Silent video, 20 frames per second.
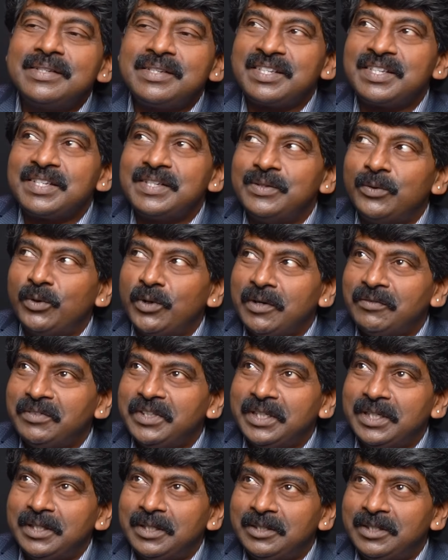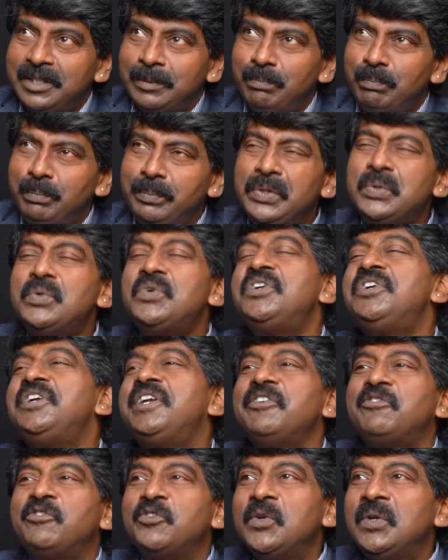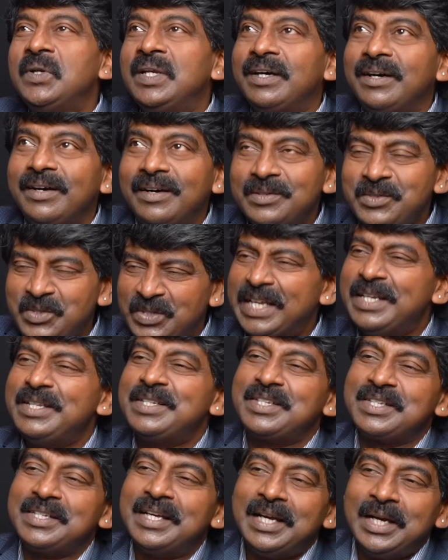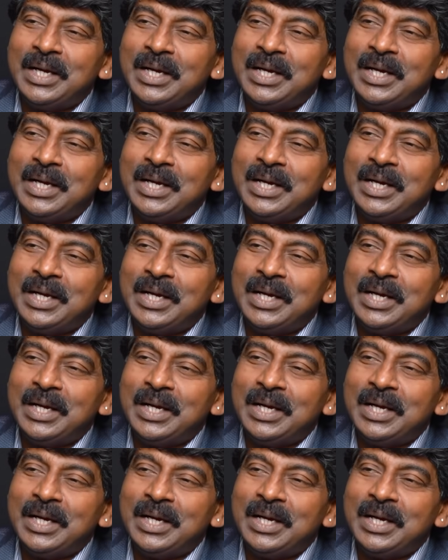is one of the beautiful sense